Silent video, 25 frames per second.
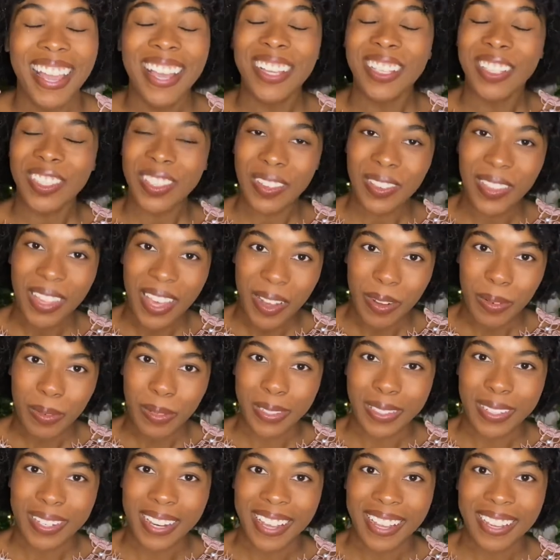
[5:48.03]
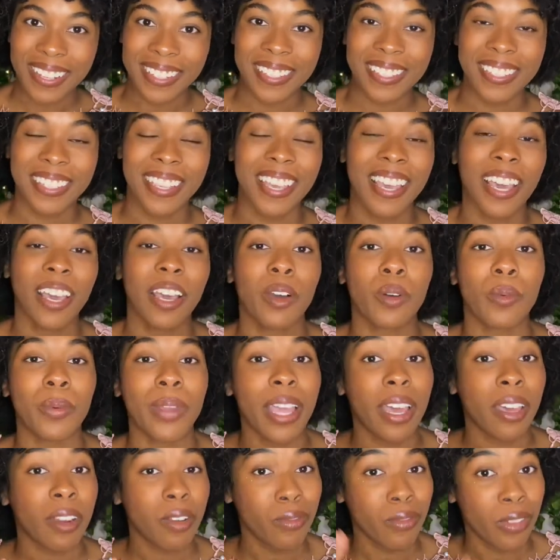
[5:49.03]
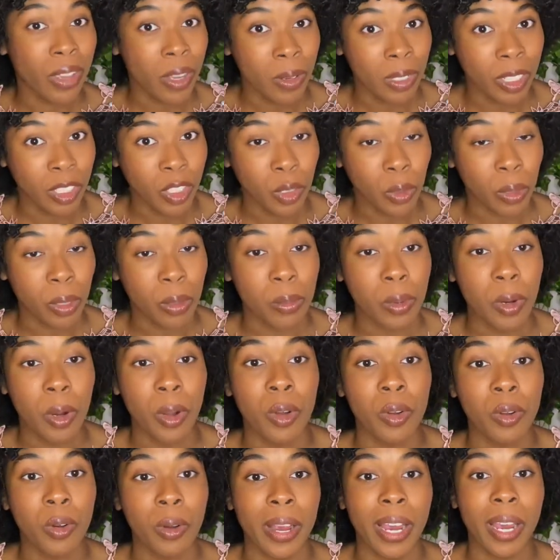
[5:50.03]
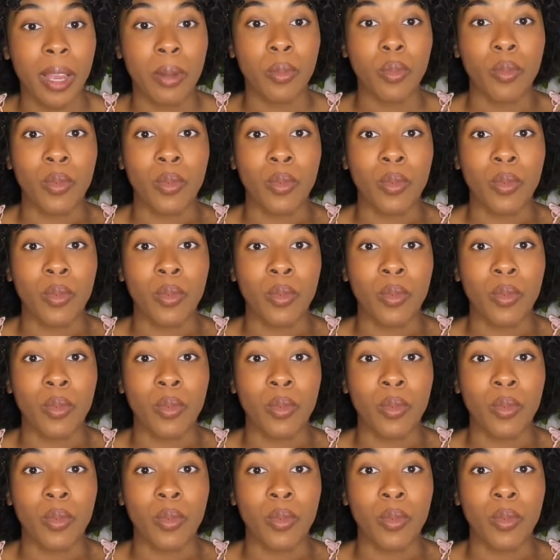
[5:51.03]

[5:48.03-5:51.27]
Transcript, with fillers: So that was nice. We had a very short program.